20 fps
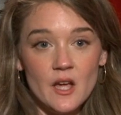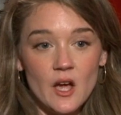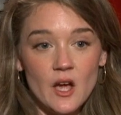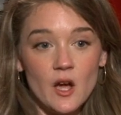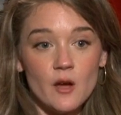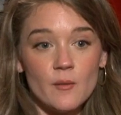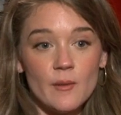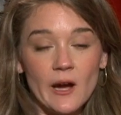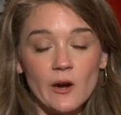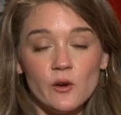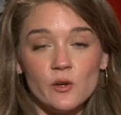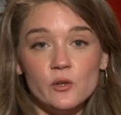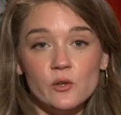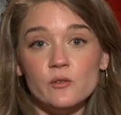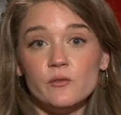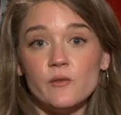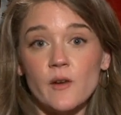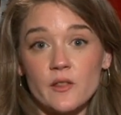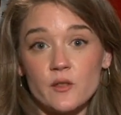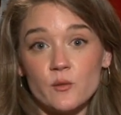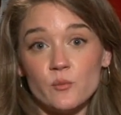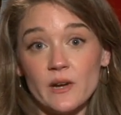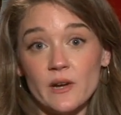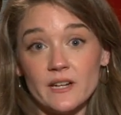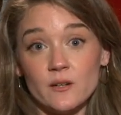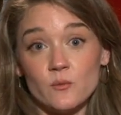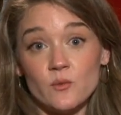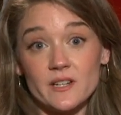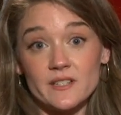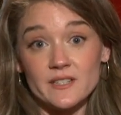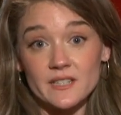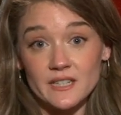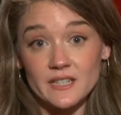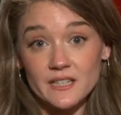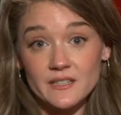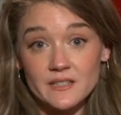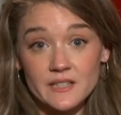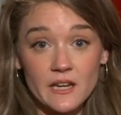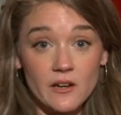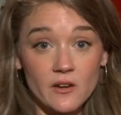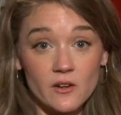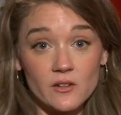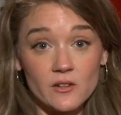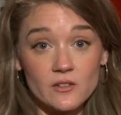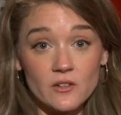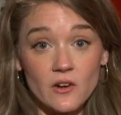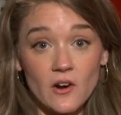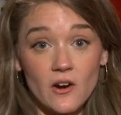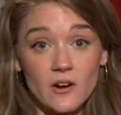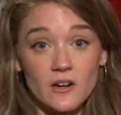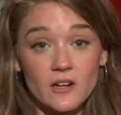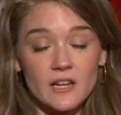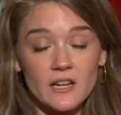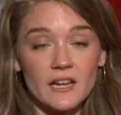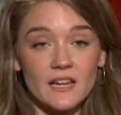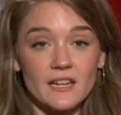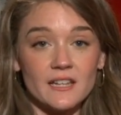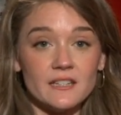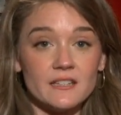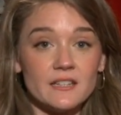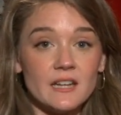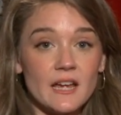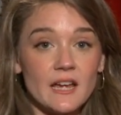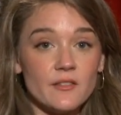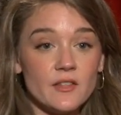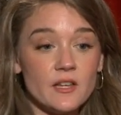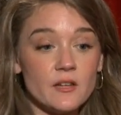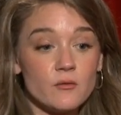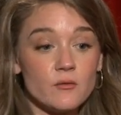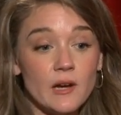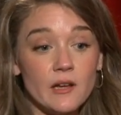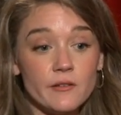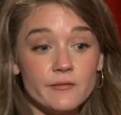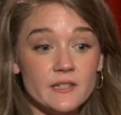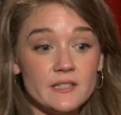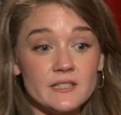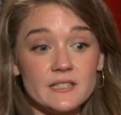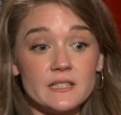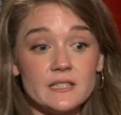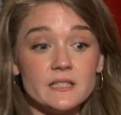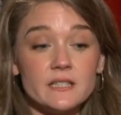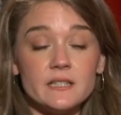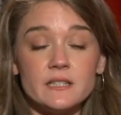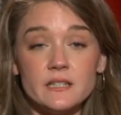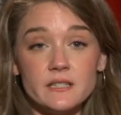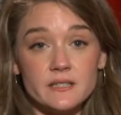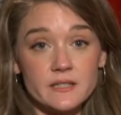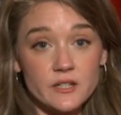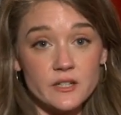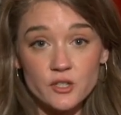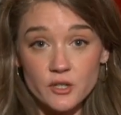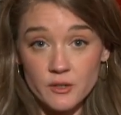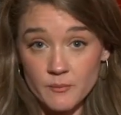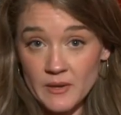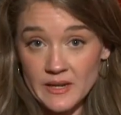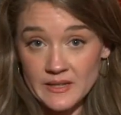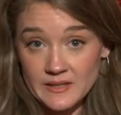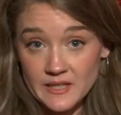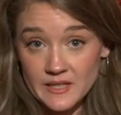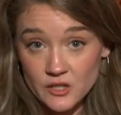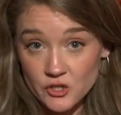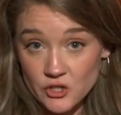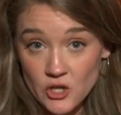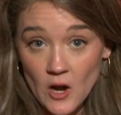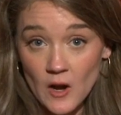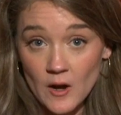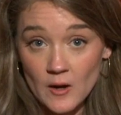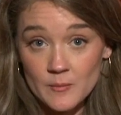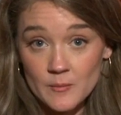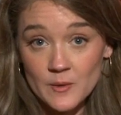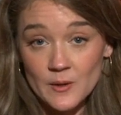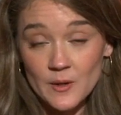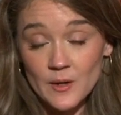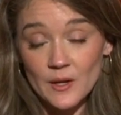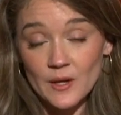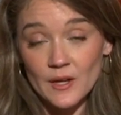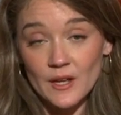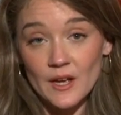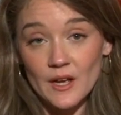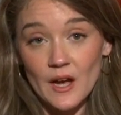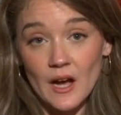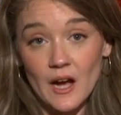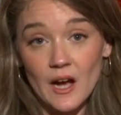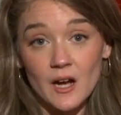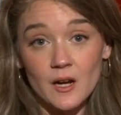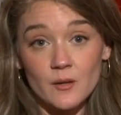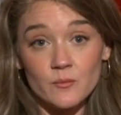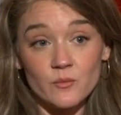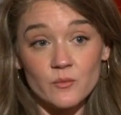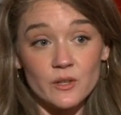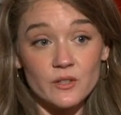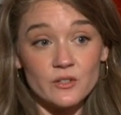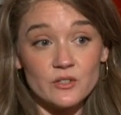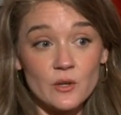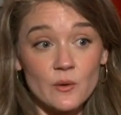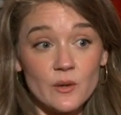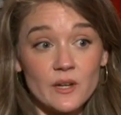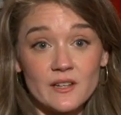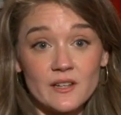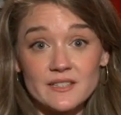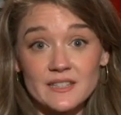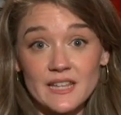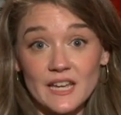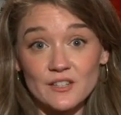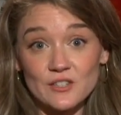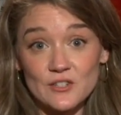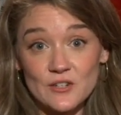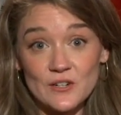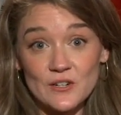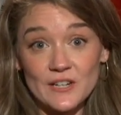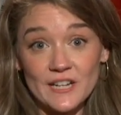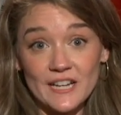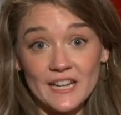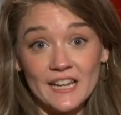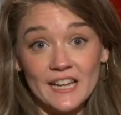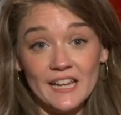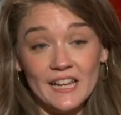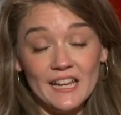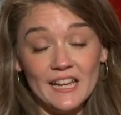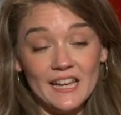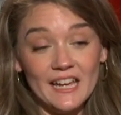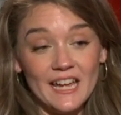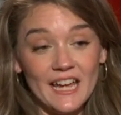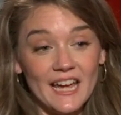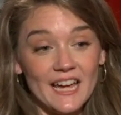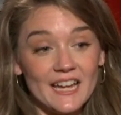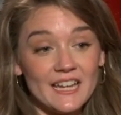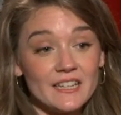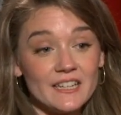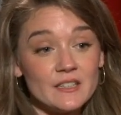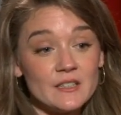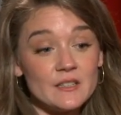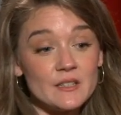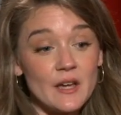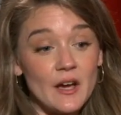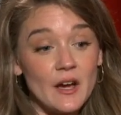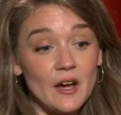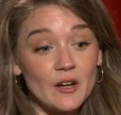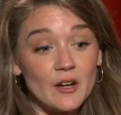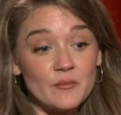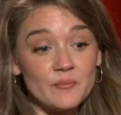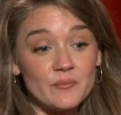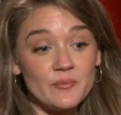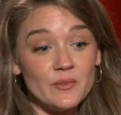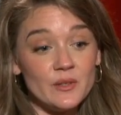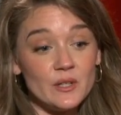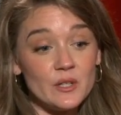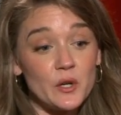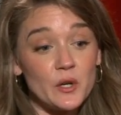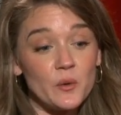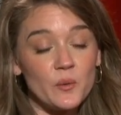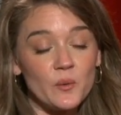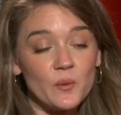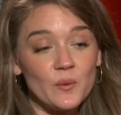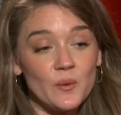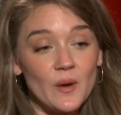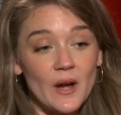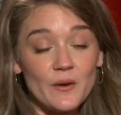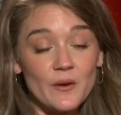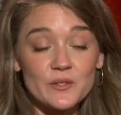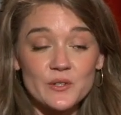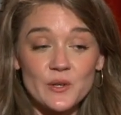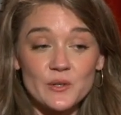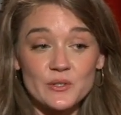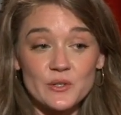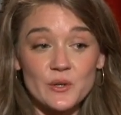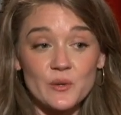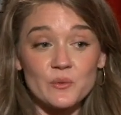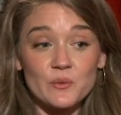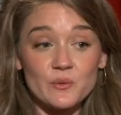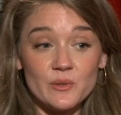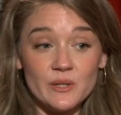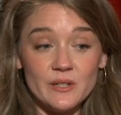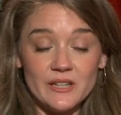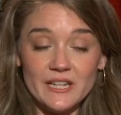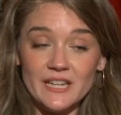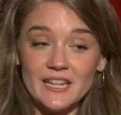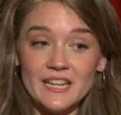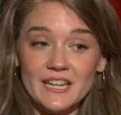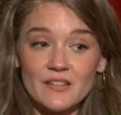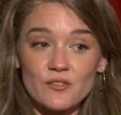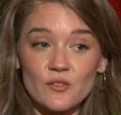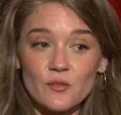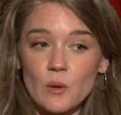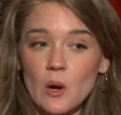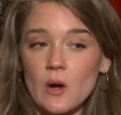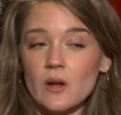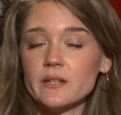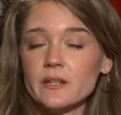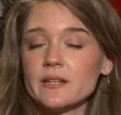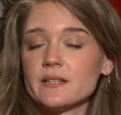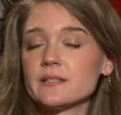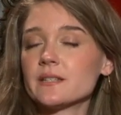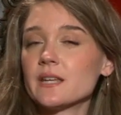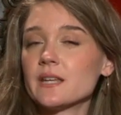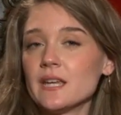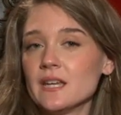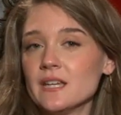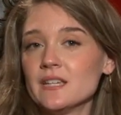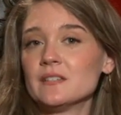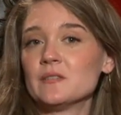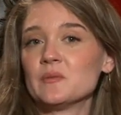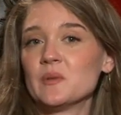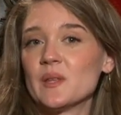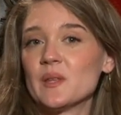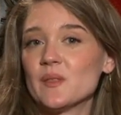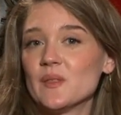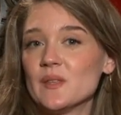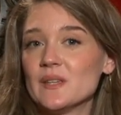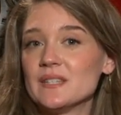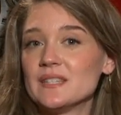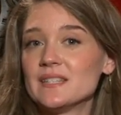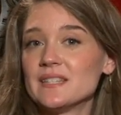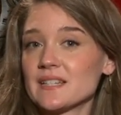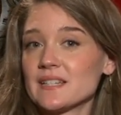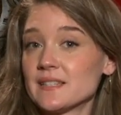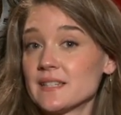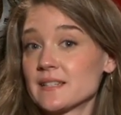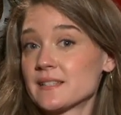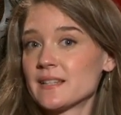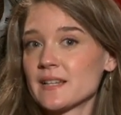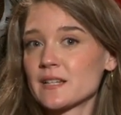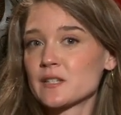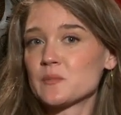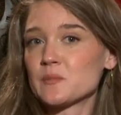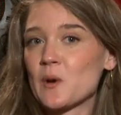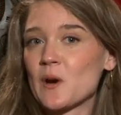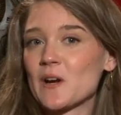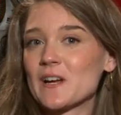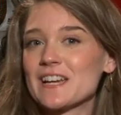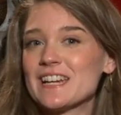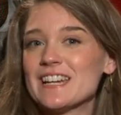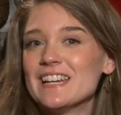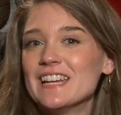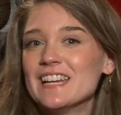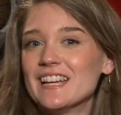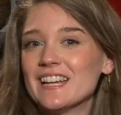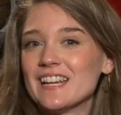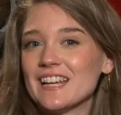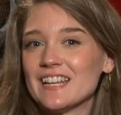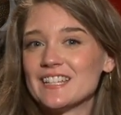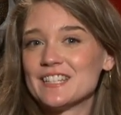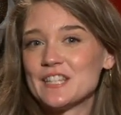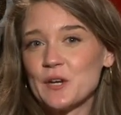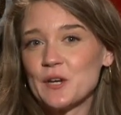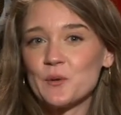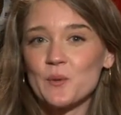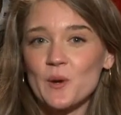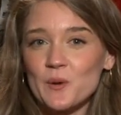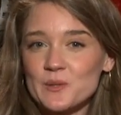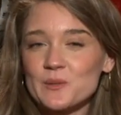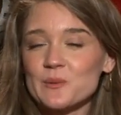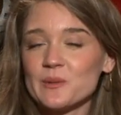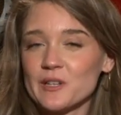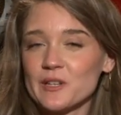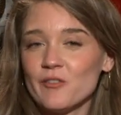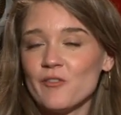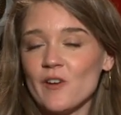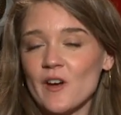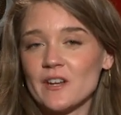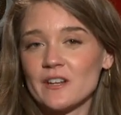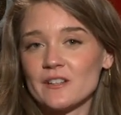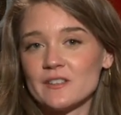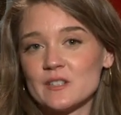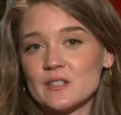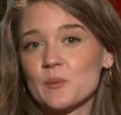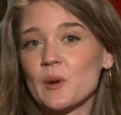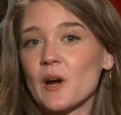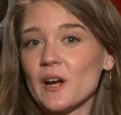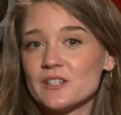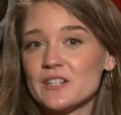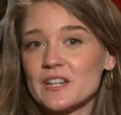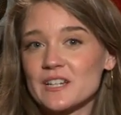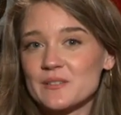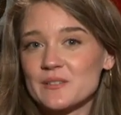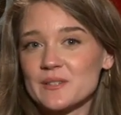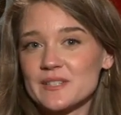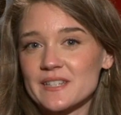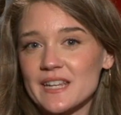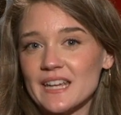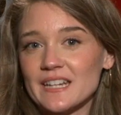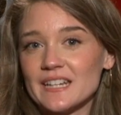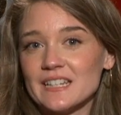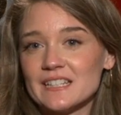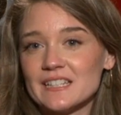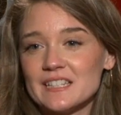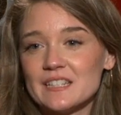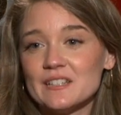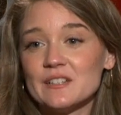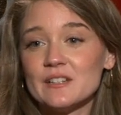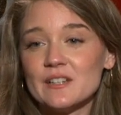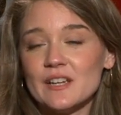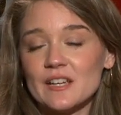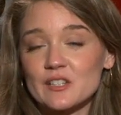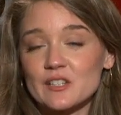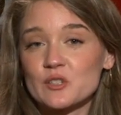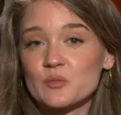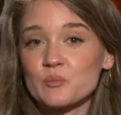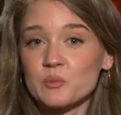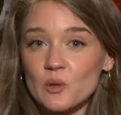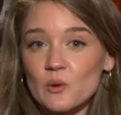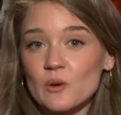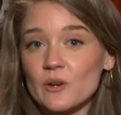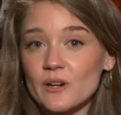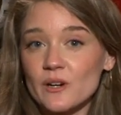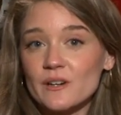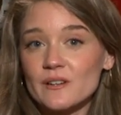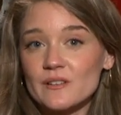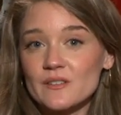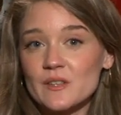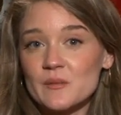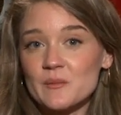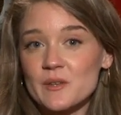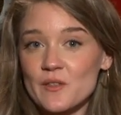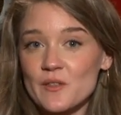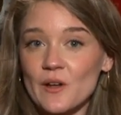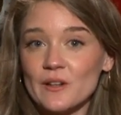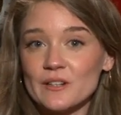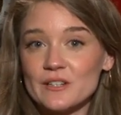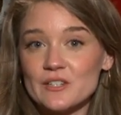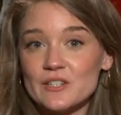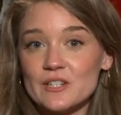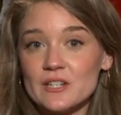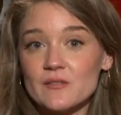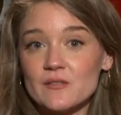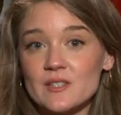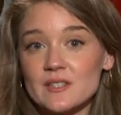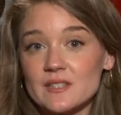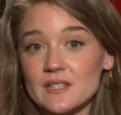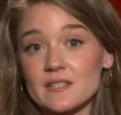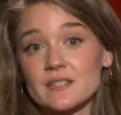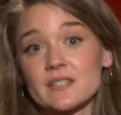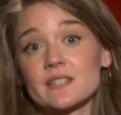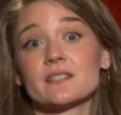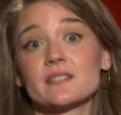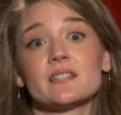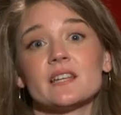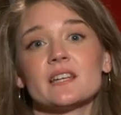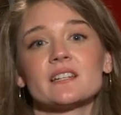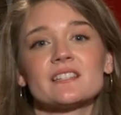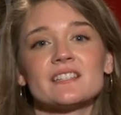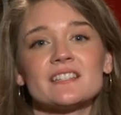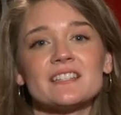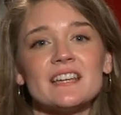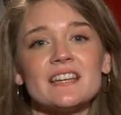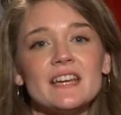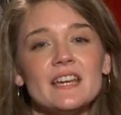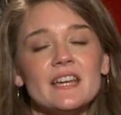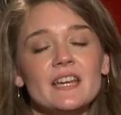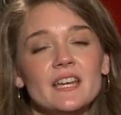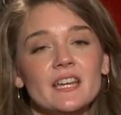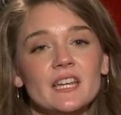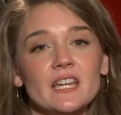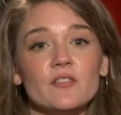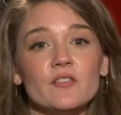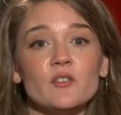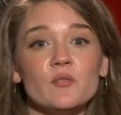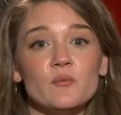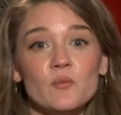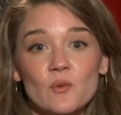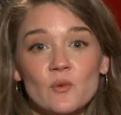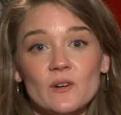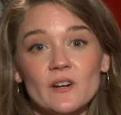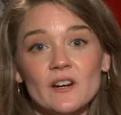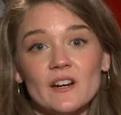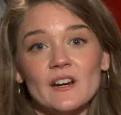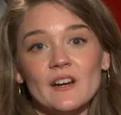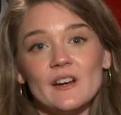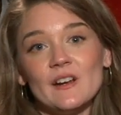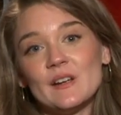about who Father Brennan was and his character arc. And I think Ralph Ineson did such an amazing job um, with showing us that journey. And, um, you know, I was also really enthralled as a kid with the 666 mark. And so, what was really fun on this project was getting to explore the mythology of the 666 even more.